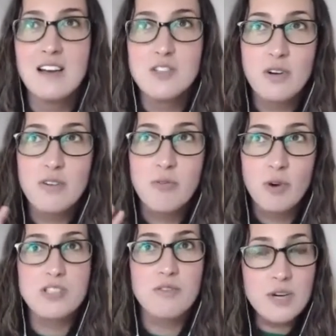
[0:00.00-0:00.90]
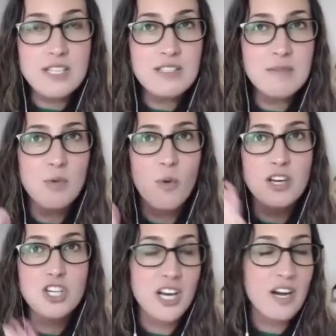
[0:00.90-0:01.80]
sort of words of wisdom you'd
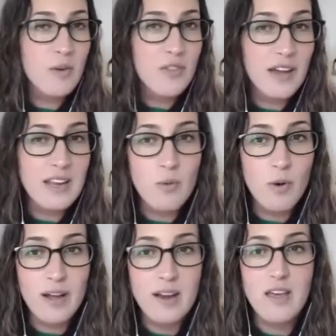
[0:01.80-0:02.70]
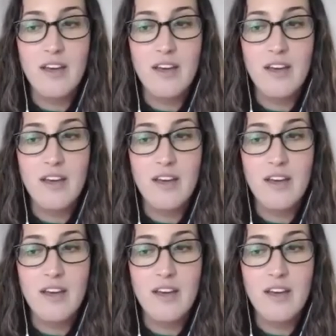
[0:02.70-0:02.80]
want to share with anyone